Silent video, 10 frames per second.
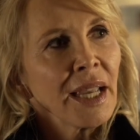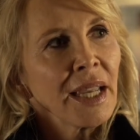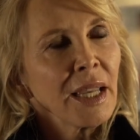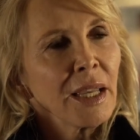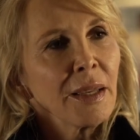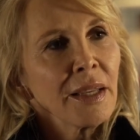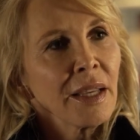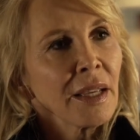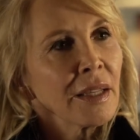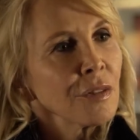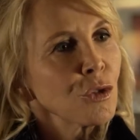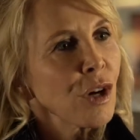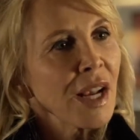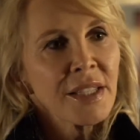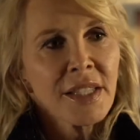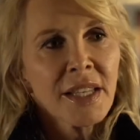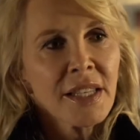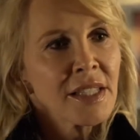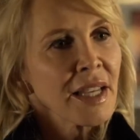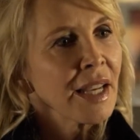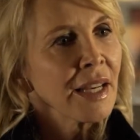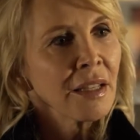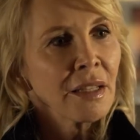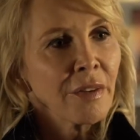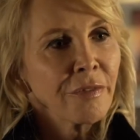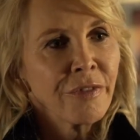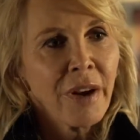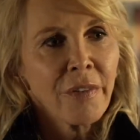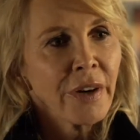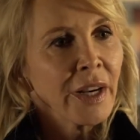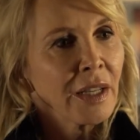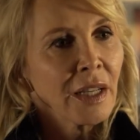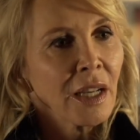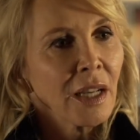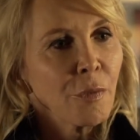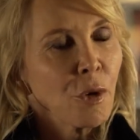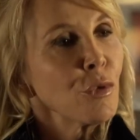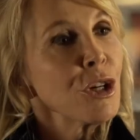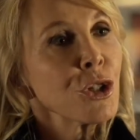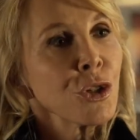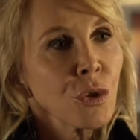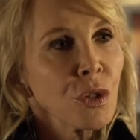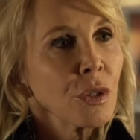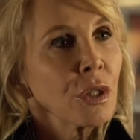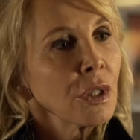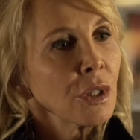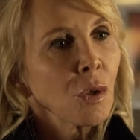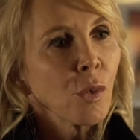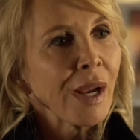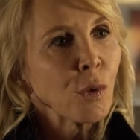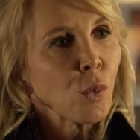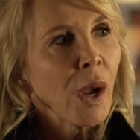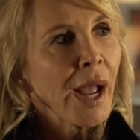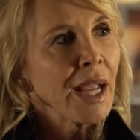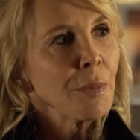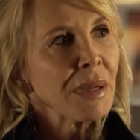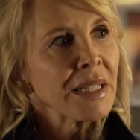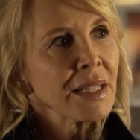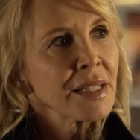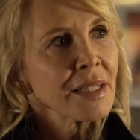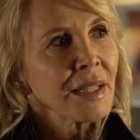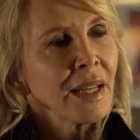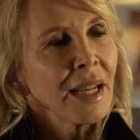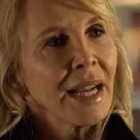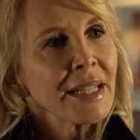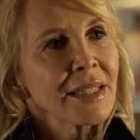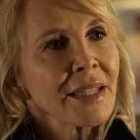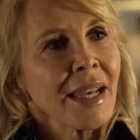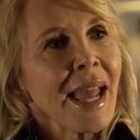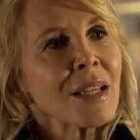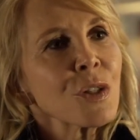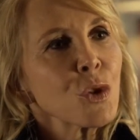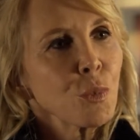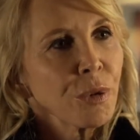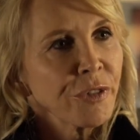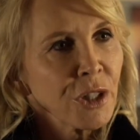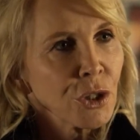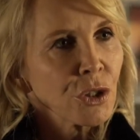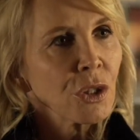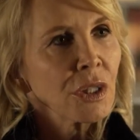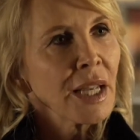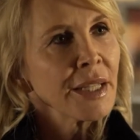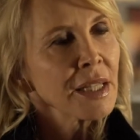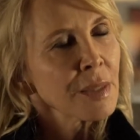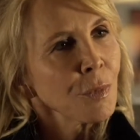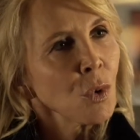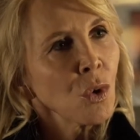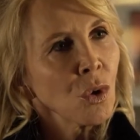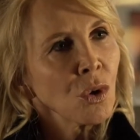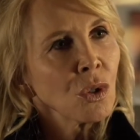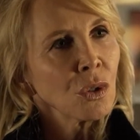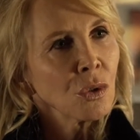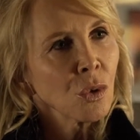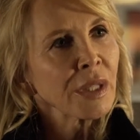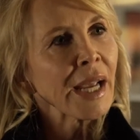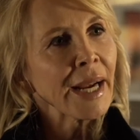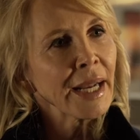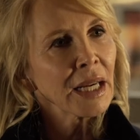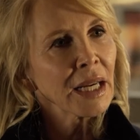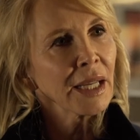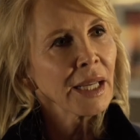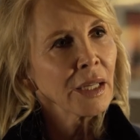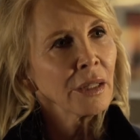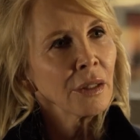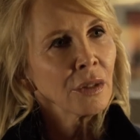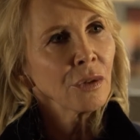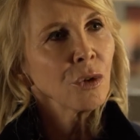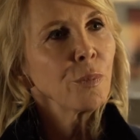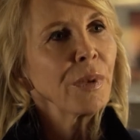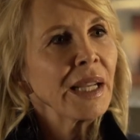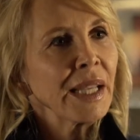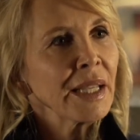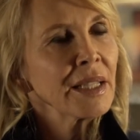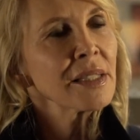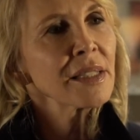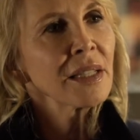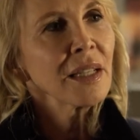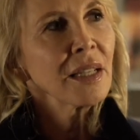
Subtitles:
he dresses in a very original, great way, but it's less superficial and it's more organically who Billy is.